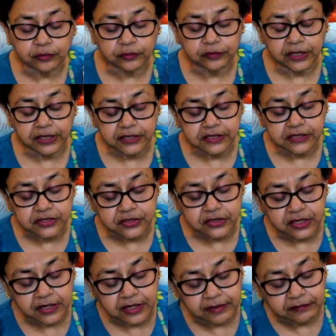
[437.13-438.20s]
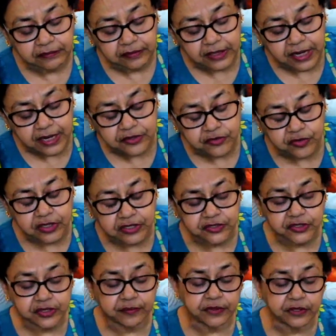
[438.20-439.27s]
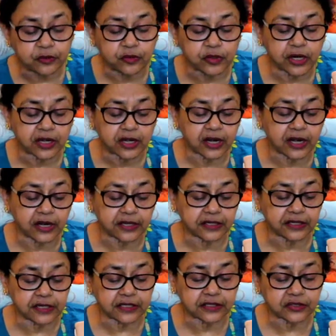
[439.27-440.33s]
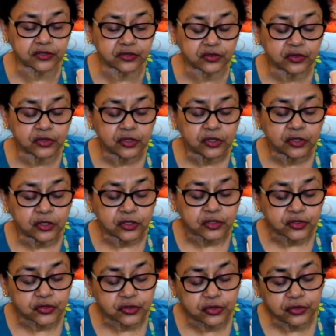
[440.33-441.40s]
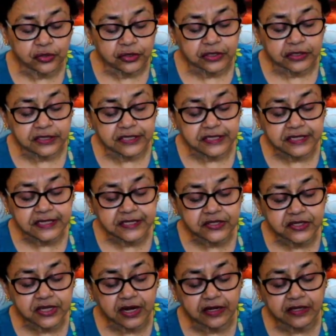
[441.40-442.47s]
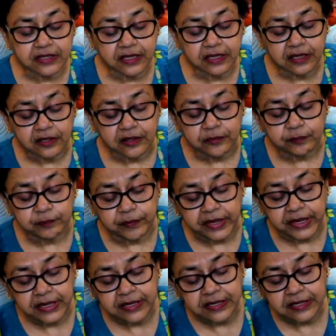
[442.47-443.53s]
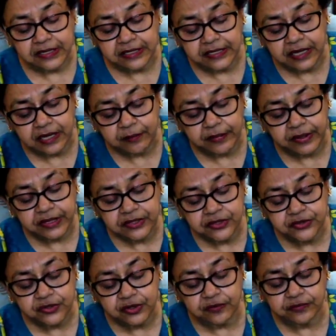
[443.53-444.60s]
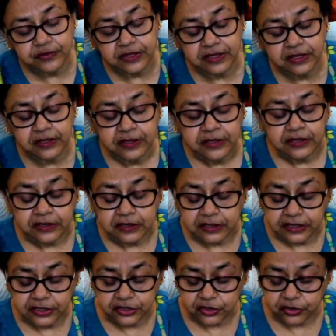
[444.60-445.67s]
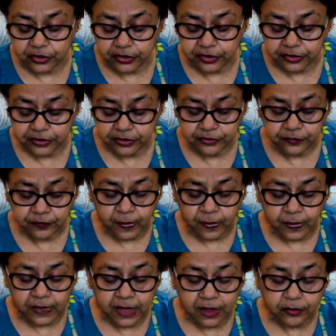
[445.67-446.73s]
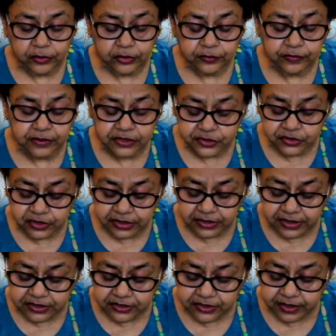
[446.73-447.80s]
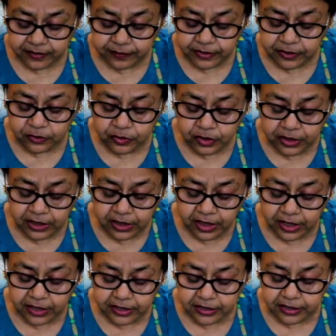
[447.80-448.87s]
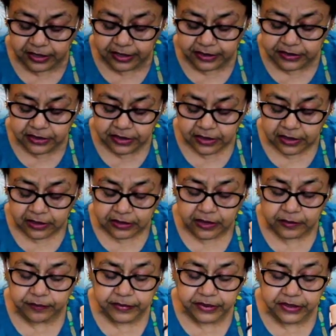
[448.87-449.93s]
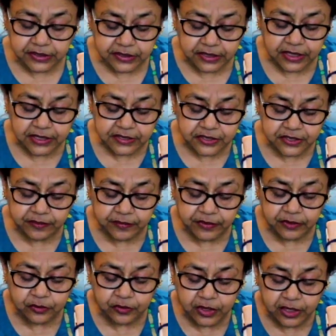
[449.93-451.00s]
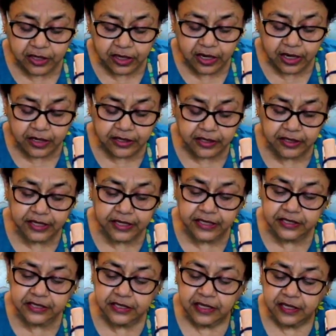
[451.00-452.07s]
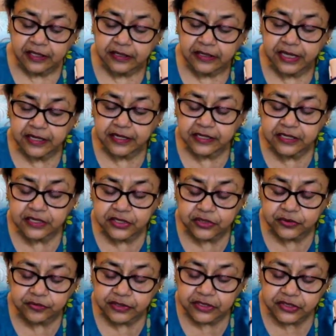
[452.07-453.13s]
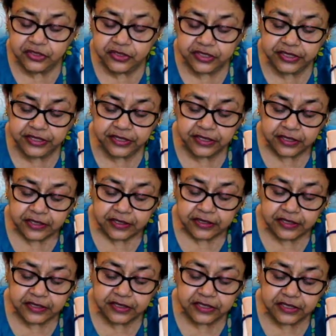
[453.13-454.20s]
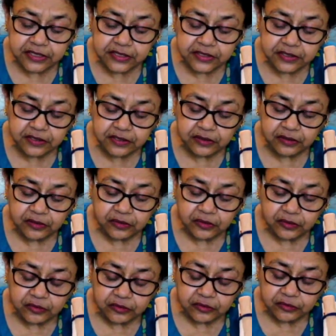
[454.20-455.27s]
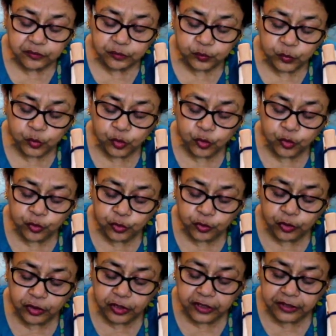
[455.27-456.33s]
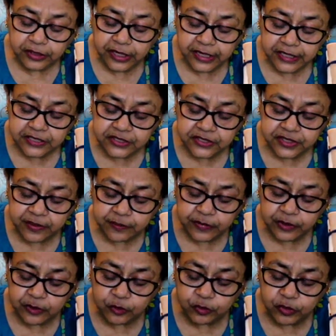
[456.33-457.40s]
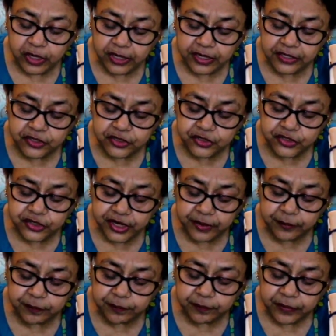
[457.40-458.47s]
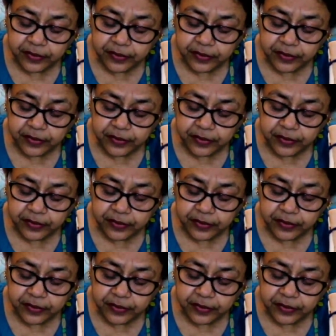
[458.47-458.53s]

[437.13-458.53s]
that is the lateral semilunar cartilage. So these are the main ligaments of the knee joint. Now you will see the semilunar cartilage, the medial semilunar cartilage, that is, you will see it is more or less semilunar in shape.